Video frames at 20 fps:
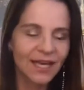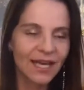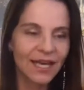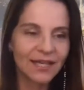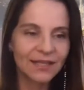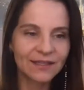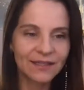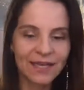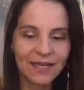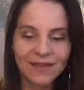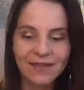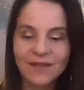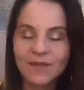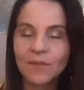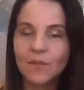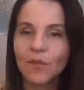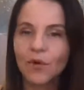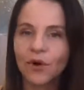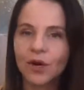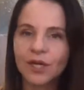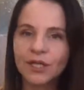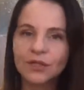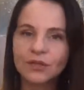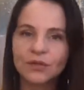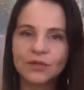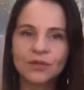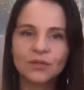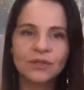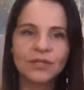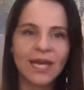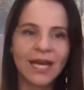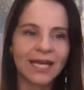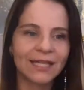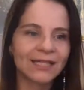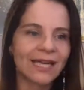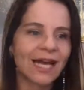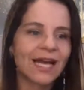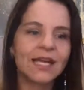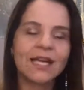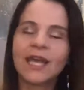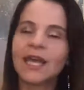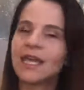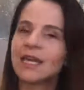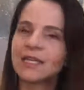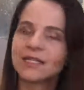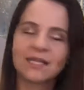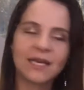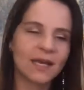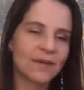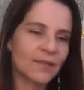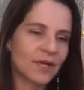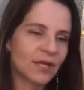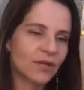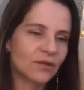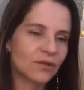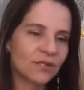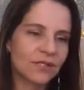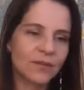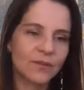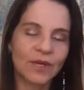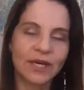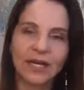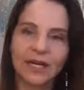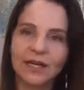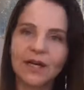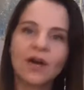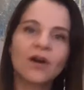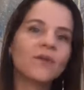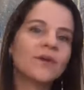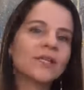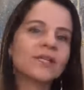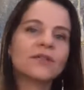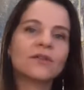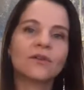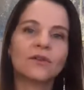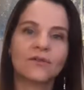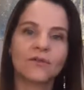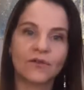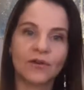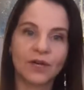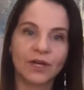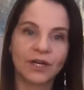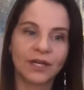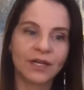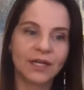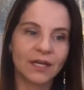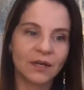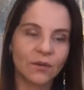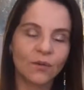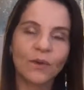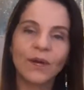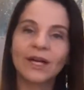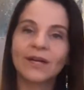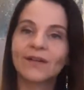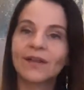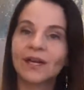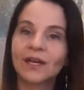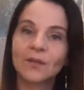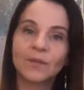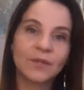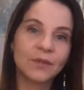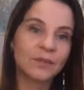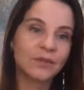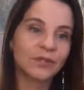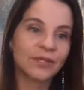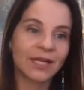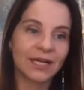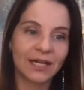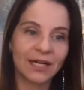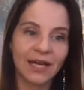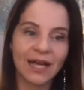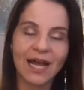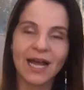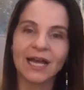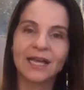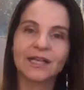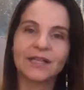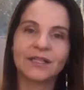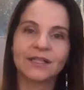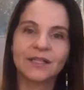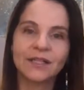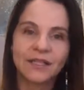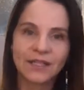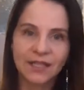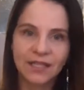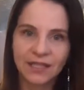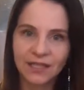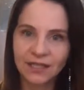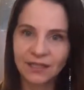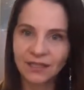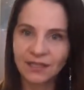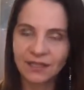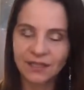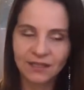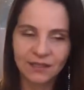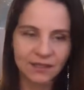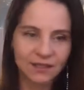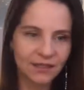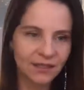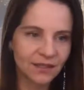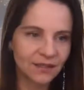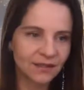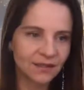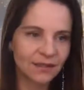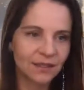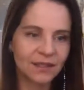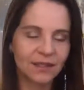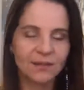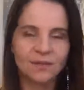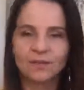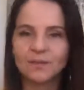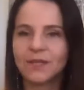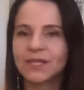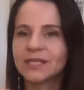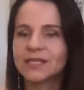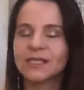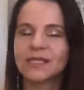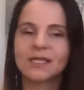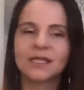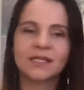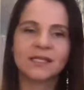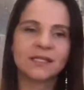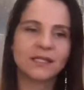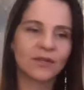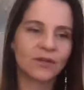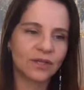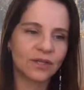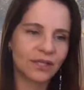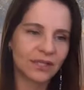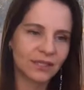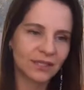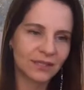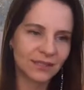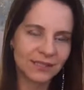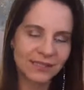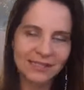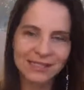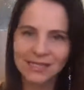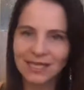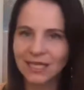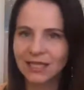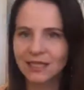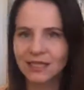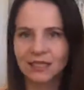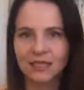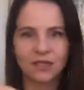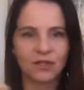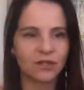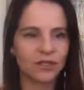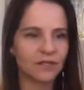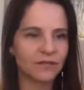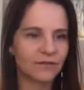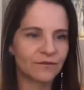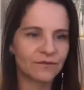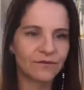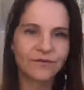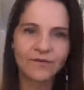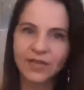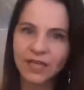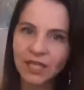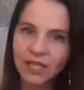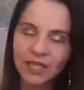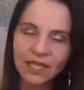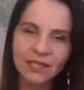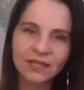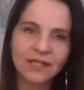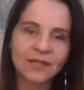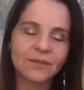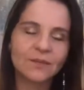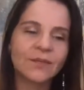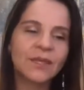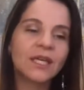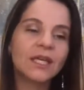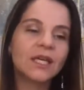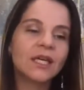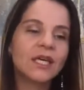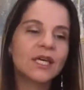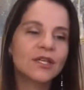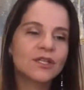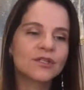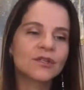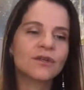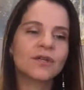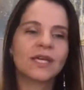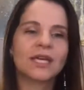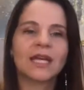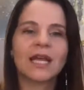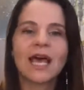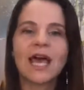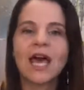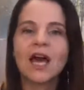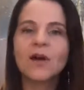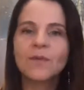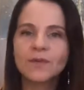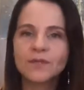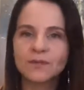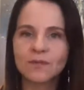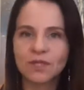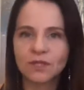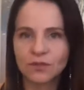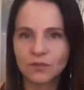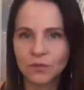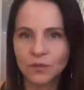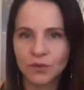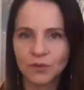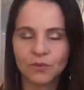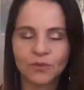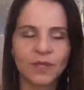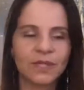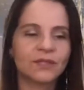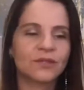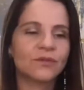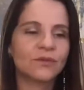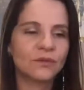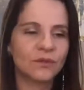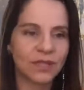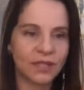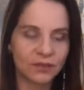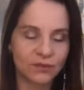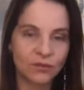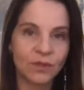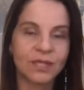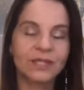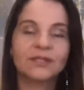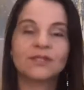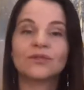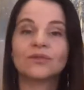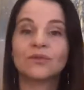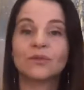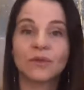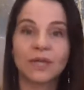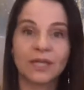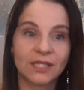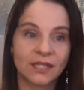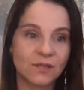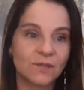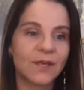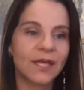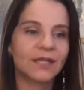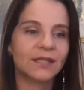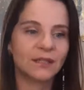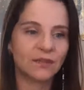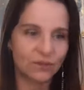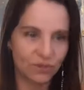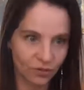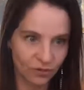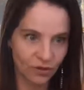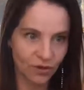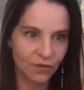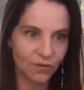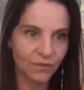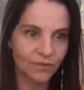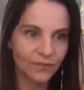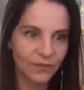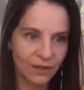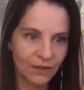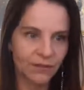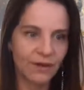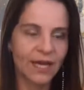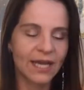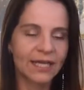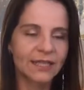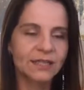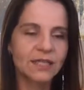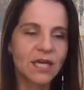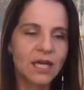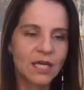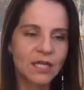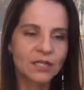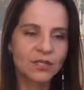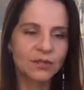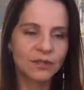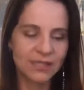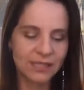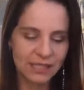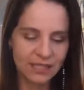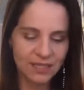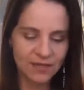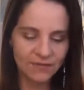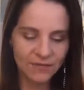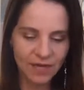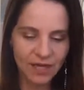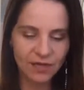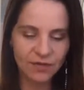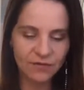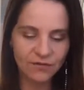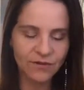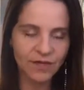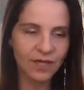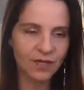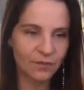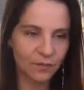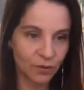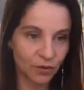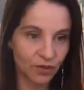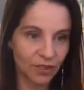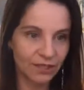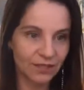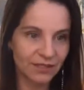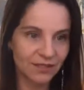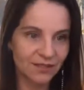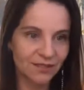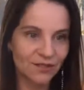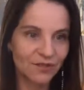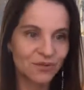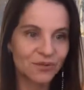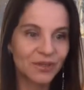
And the more you do that, anytime I go somewhere, I always look for, where there are people that are higher in business in understanding or in thinking than me, so it can help me to pull and to want to expand and to grow, right? So this is very, very important.